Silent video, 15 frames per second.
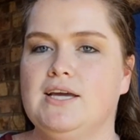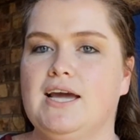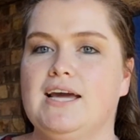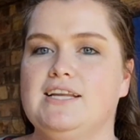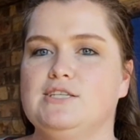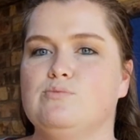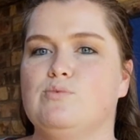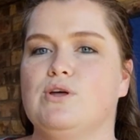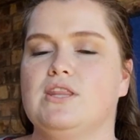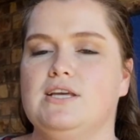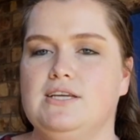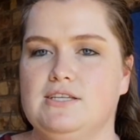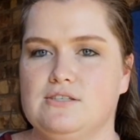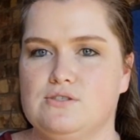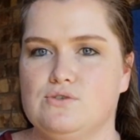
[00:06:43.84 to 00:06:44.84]
and his brother
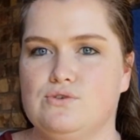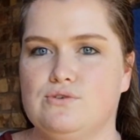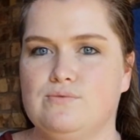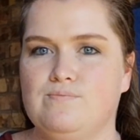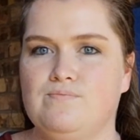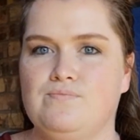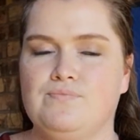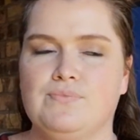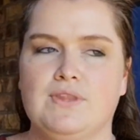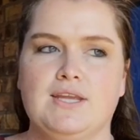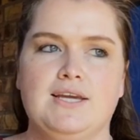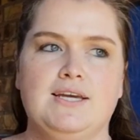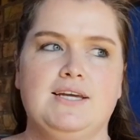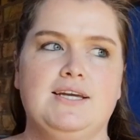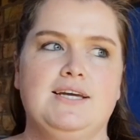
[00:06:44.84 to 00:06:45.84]
Esau.
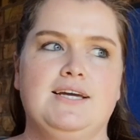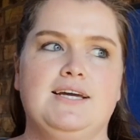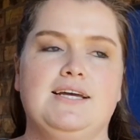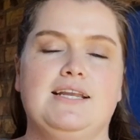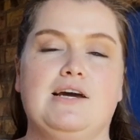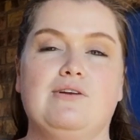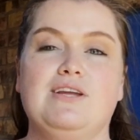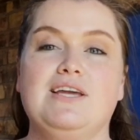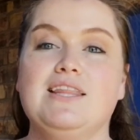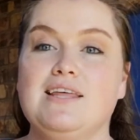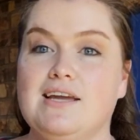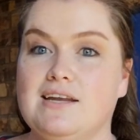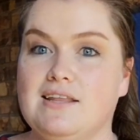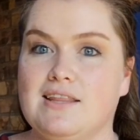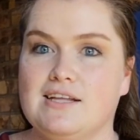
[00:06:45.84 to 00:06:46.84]
Now, near the
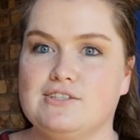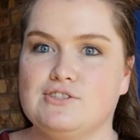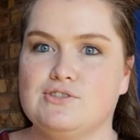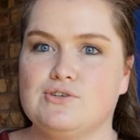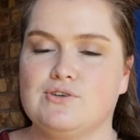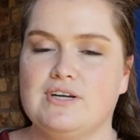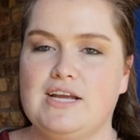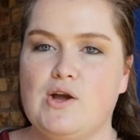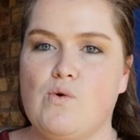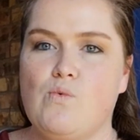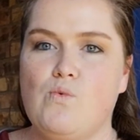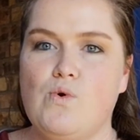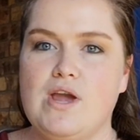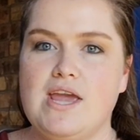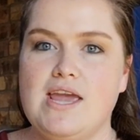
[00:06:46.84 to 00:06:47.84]
end of that story,
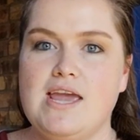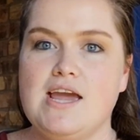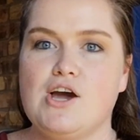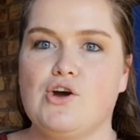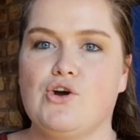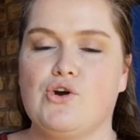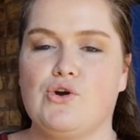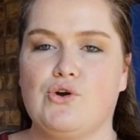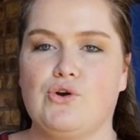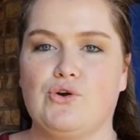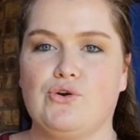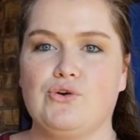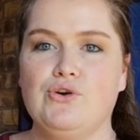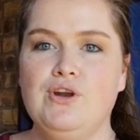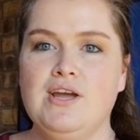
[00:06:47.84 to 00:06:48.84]
we
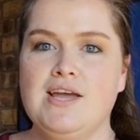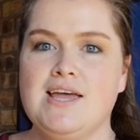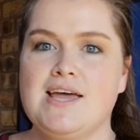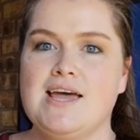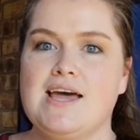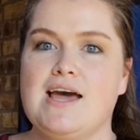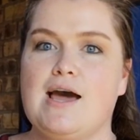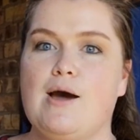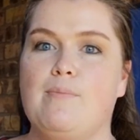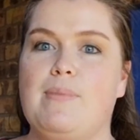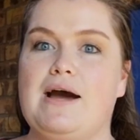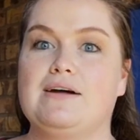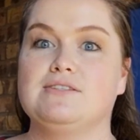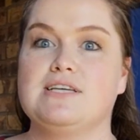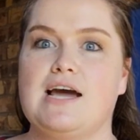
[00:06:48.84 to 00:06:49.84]
heard
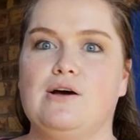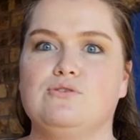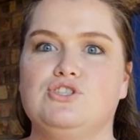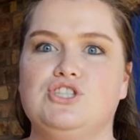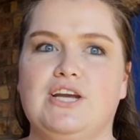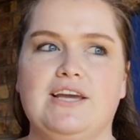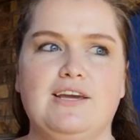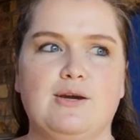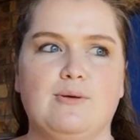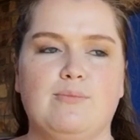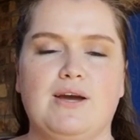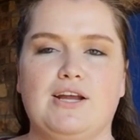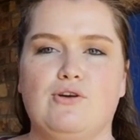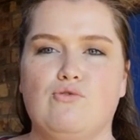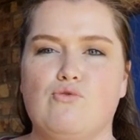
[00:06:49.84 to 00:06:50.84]
about how Jacob
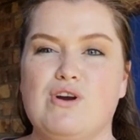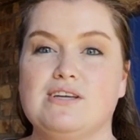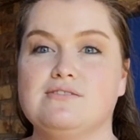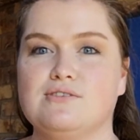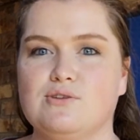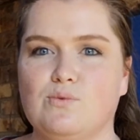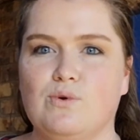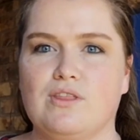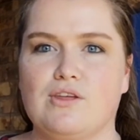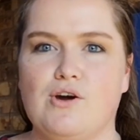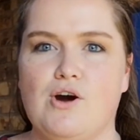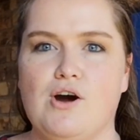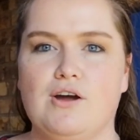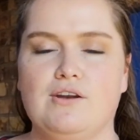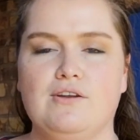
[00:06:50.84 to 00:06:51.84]
had wrestled with
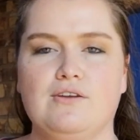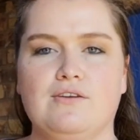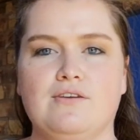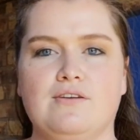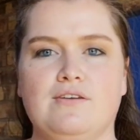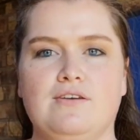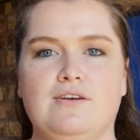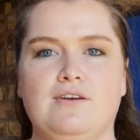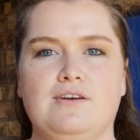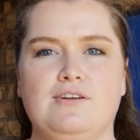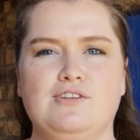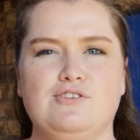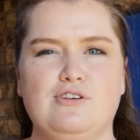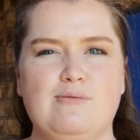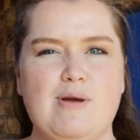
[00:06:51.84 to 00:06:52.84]
God.
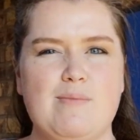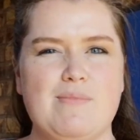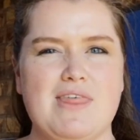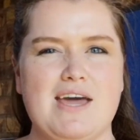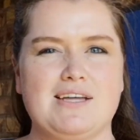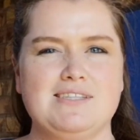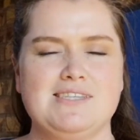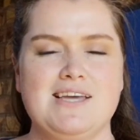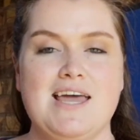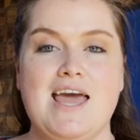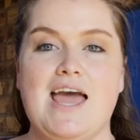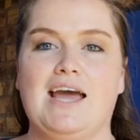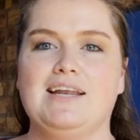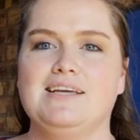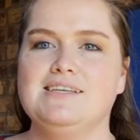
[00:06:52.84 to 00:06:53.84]
Do you remember that?
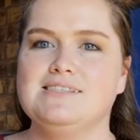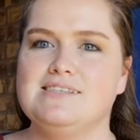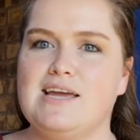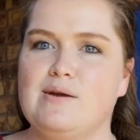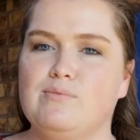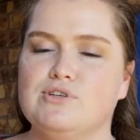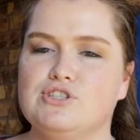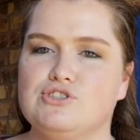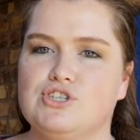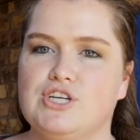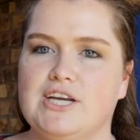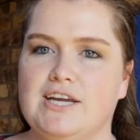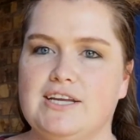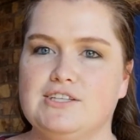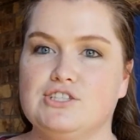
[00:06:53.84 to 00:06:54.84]
And his name was
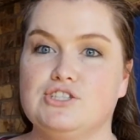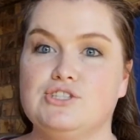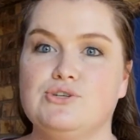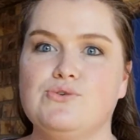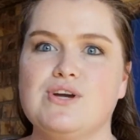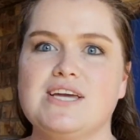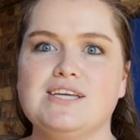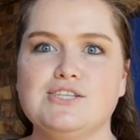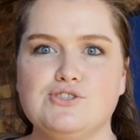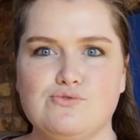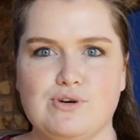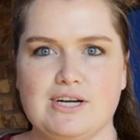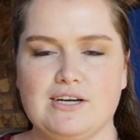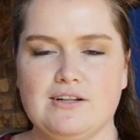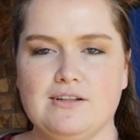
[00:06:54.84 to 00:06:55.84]
changed to
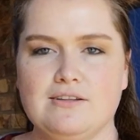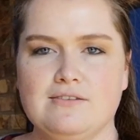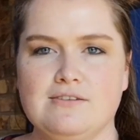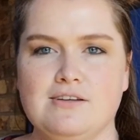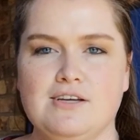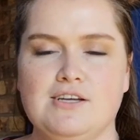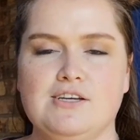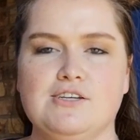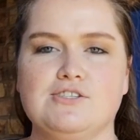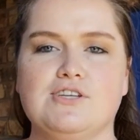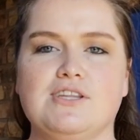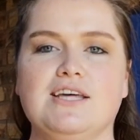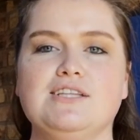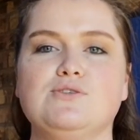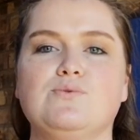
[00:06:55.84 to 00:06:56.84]
Israel.
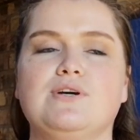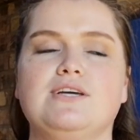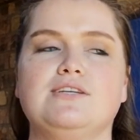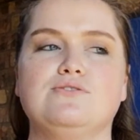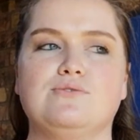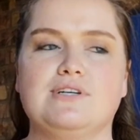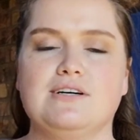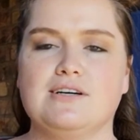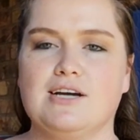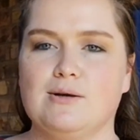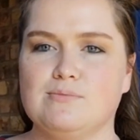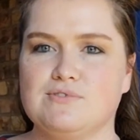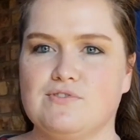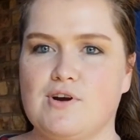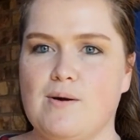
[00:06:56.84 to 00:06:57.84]
So that's where Israel
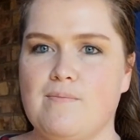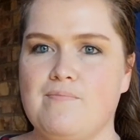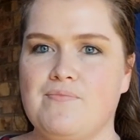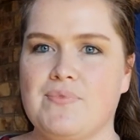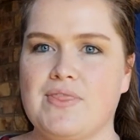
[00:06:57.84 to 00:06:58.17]
comes from.